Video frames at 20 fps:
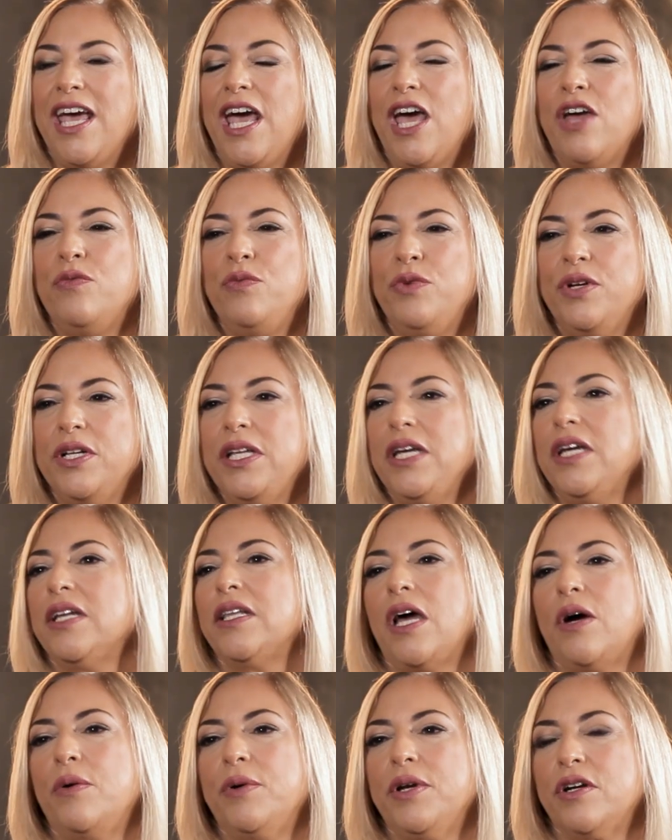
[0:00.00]
and really
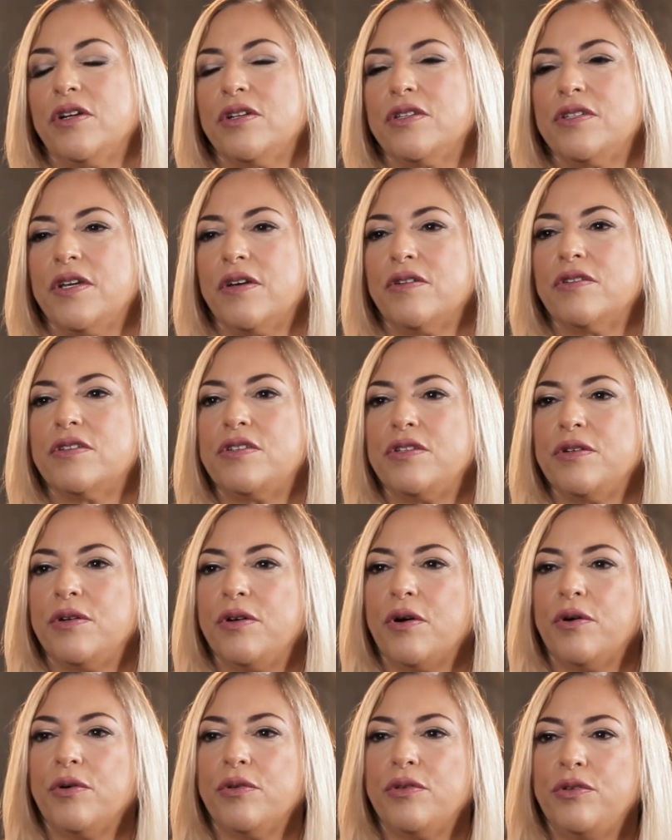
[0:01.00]
allowing ourselves to
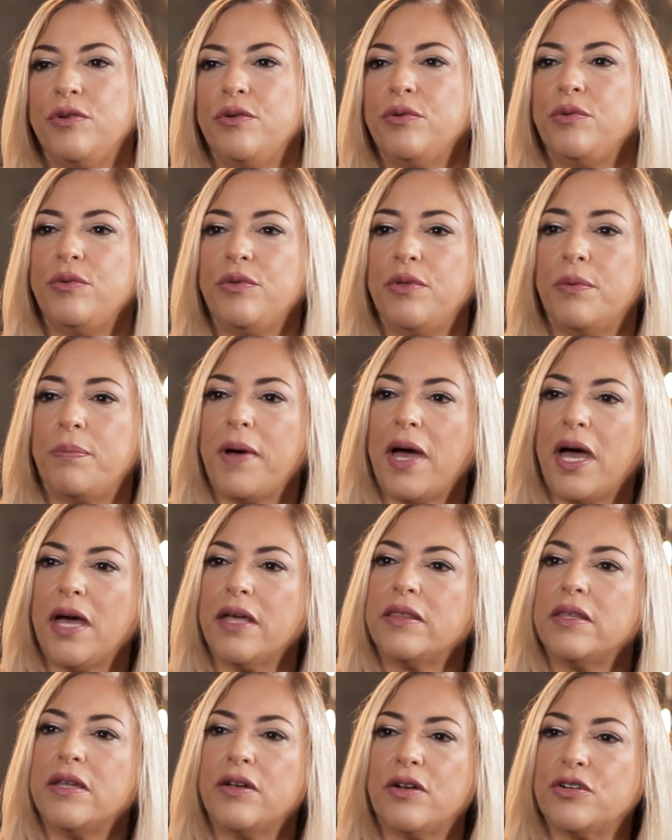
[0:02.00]
go through the
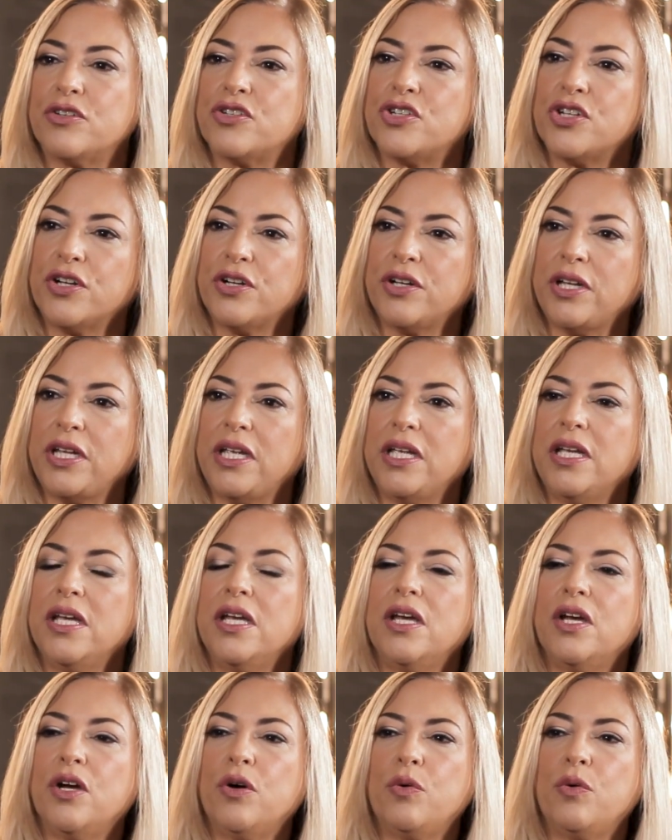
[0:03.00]
path in our journey